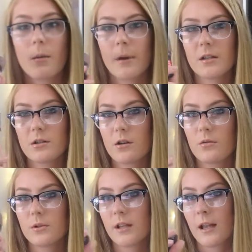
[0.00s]
on my
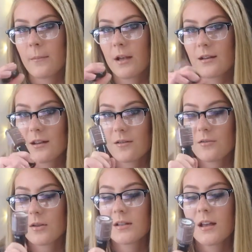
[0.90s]
toes and my
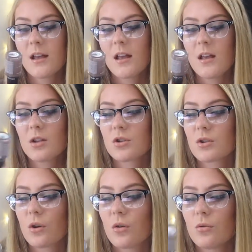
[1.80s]
nails.
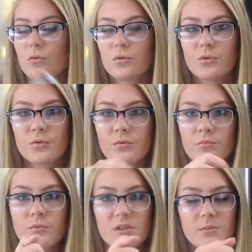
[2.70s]
So
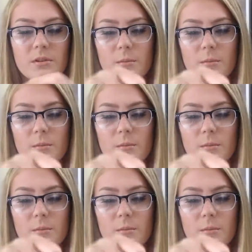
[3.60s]
this is what the